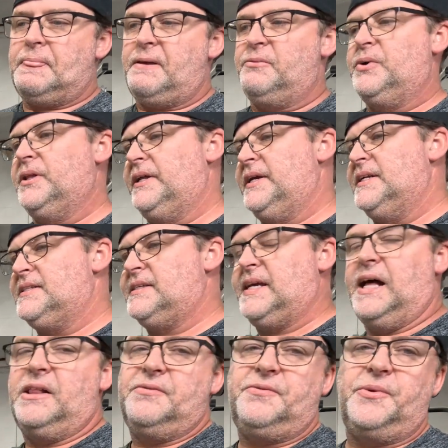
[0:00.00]
Really, it's
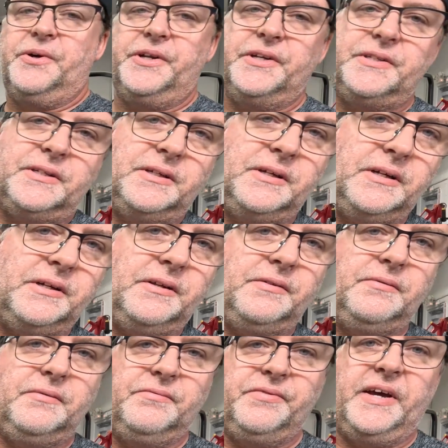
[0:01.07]
California to
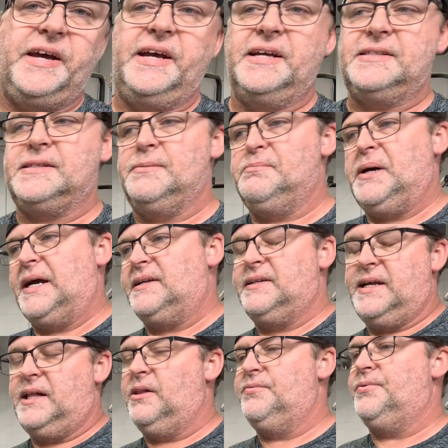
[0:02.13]
Vegas and back to
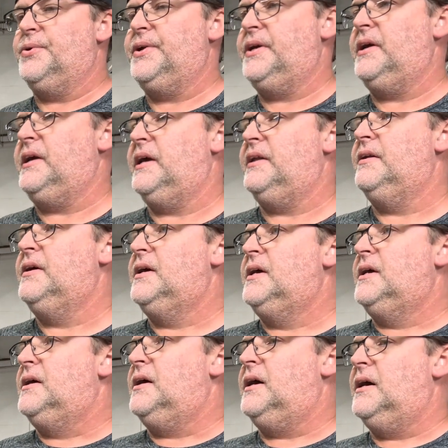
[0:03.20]
California again.
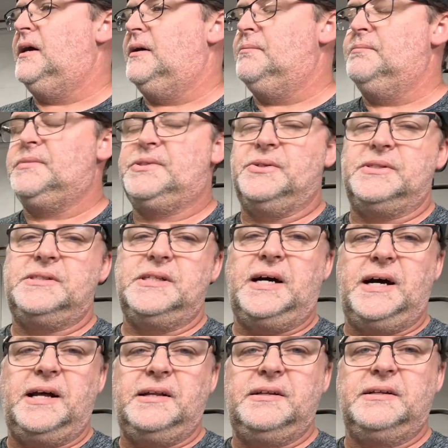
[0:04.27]
So it's
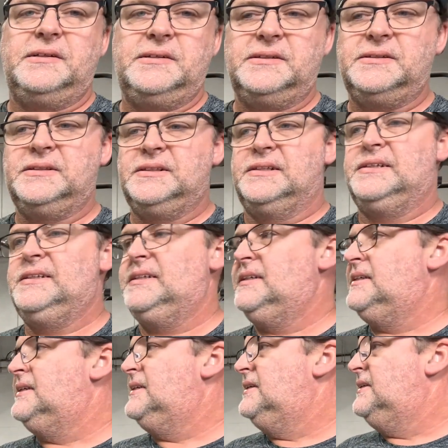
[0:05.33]
not,
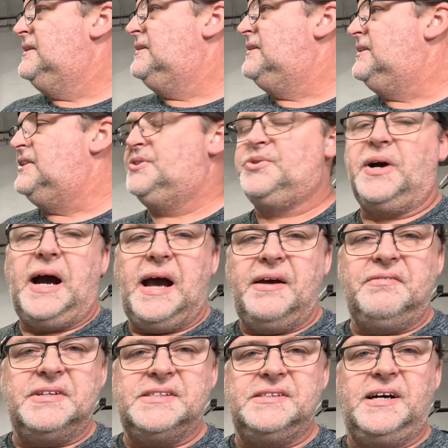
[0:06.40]
the
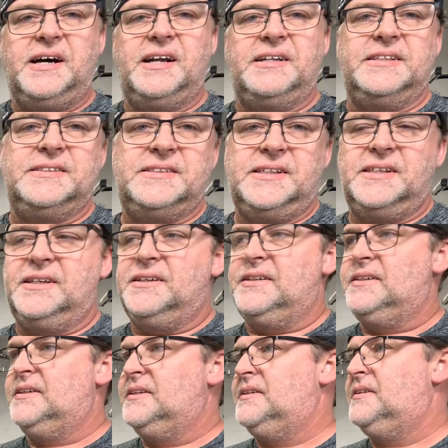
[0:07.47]
drive is not as
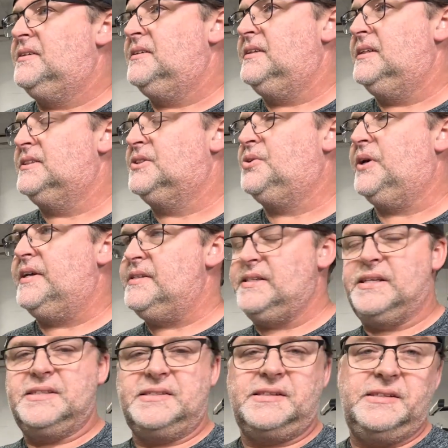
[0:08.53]

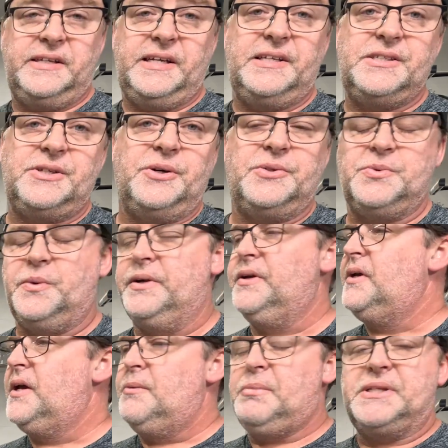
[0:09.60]
crazy as the East Coast one.
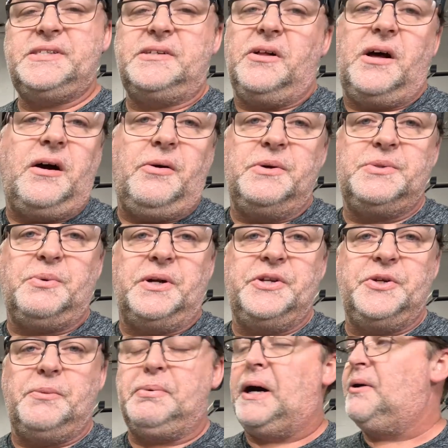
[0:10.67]
But still, I always
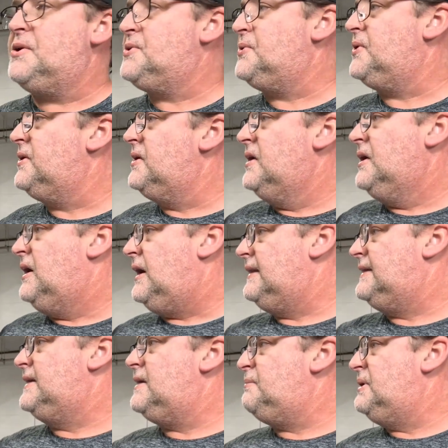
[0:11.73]
wanted to do a Power Tour. I
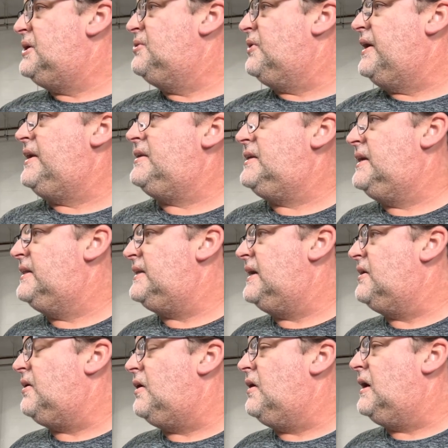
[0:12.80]
think it'd be great to get
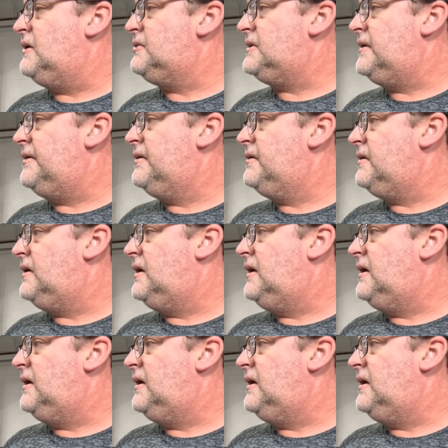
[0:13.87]
that car out there